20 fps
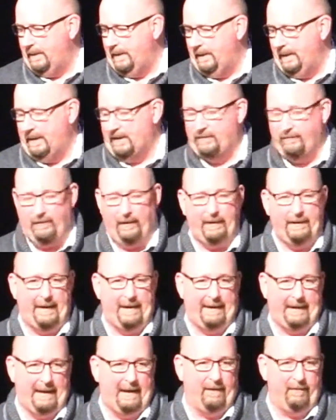It's fun
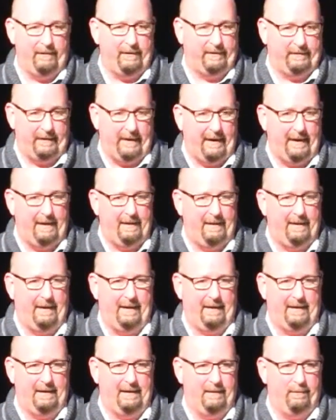hanging out with this guy.
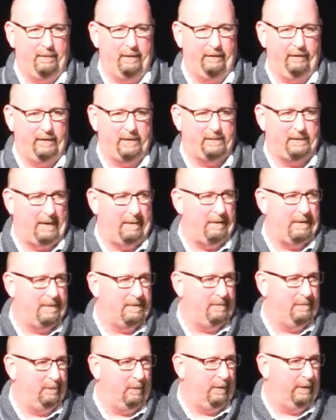I get a privilege,
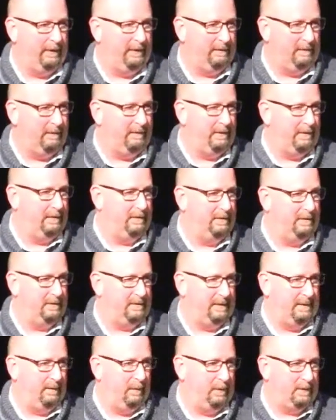probably more than some of you, to
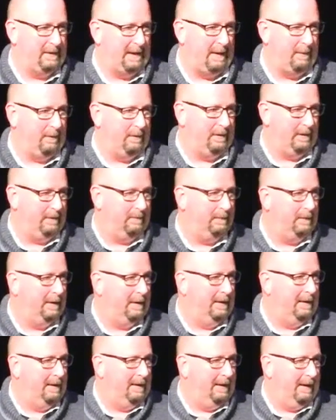spend more time with him.
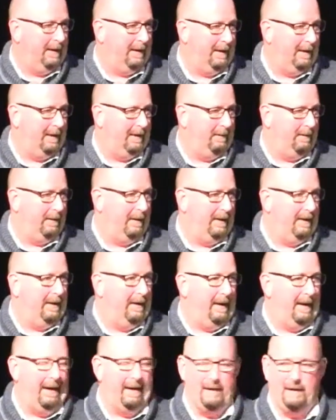And
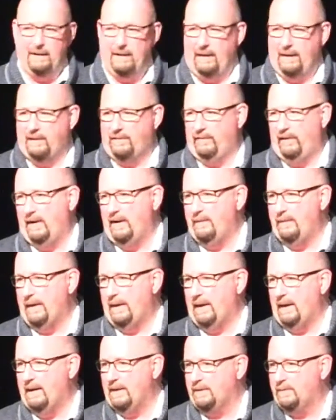it's fun
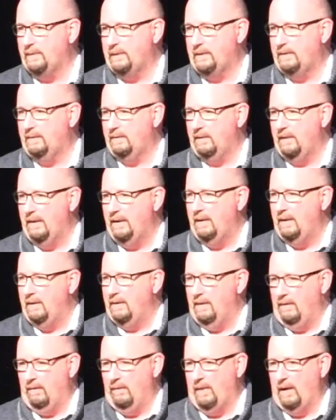because
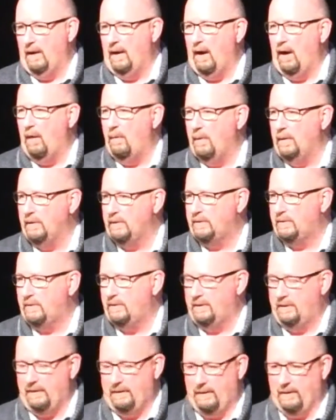we almost
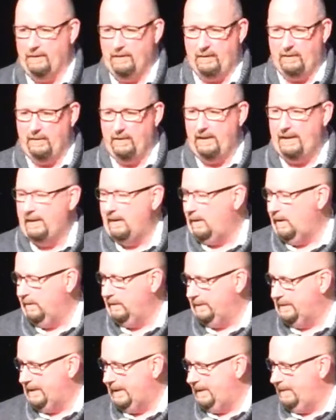don't agree
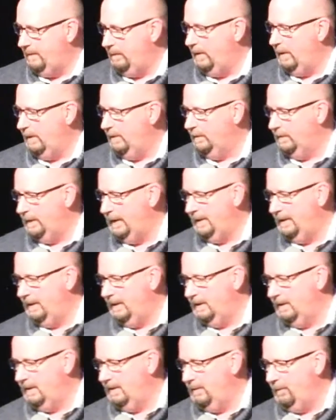all the time. Well, yeah,
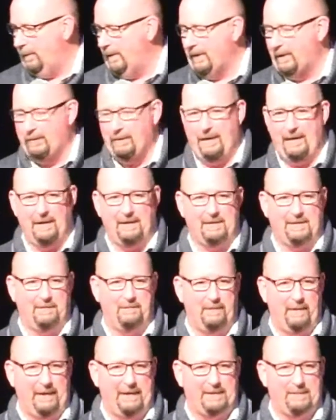we agree on
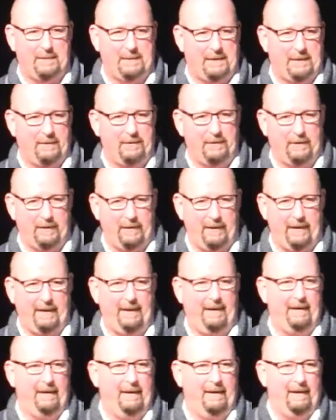some things and we don't
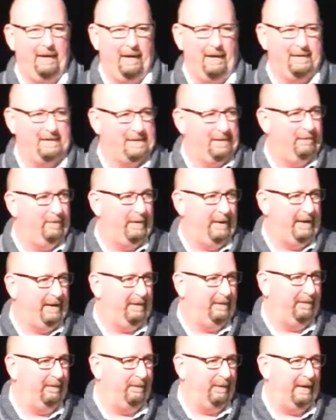agree on some
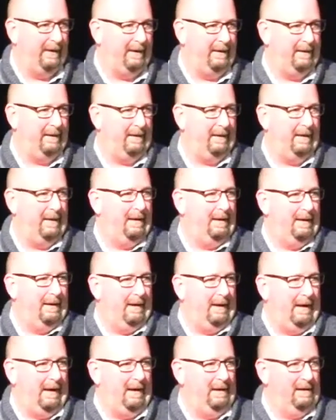things, but
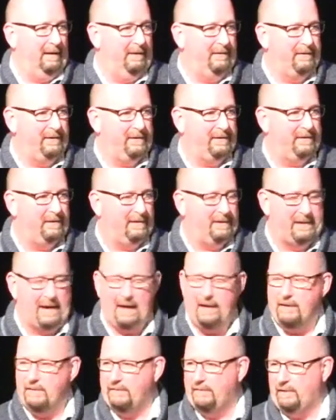I love just the
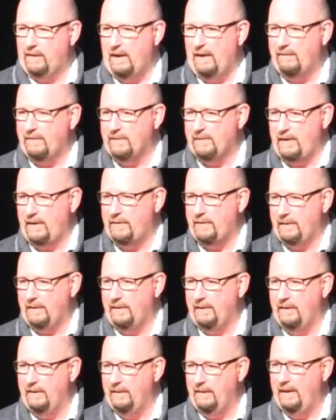challenge of the
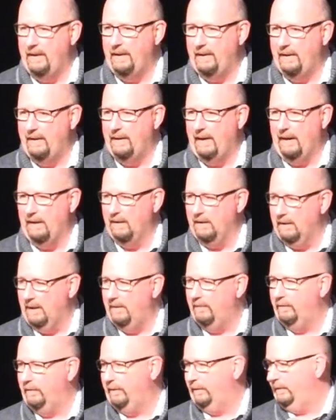conversation, right? I
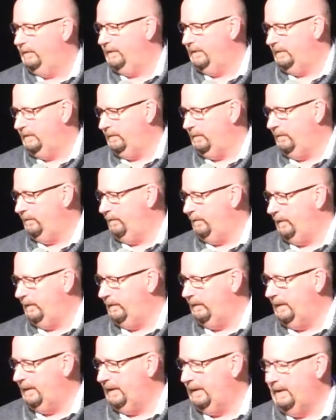love when
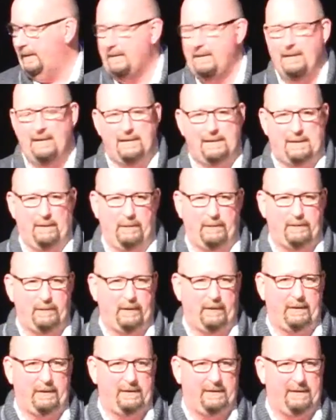someone's
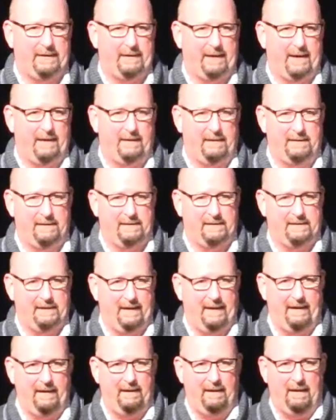willing to sit down and just
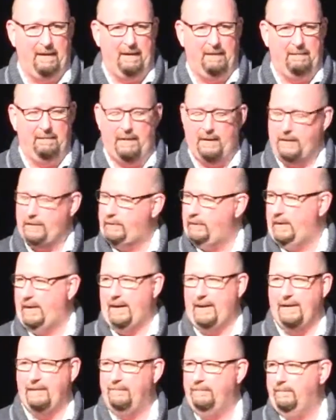say, here's where
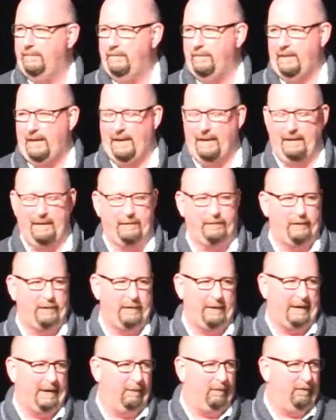I am. And that's
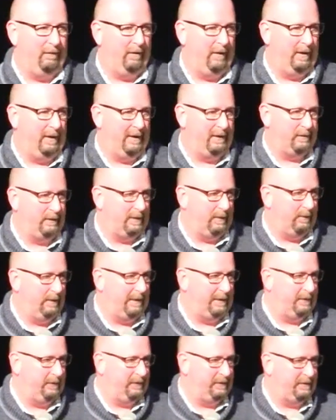what you get with Vern. That's what he'll
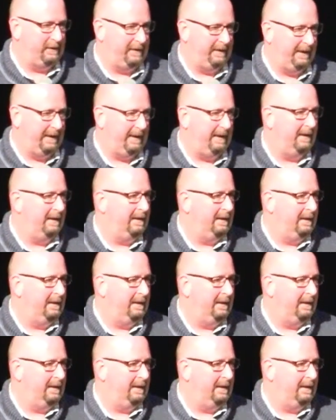bring to us today.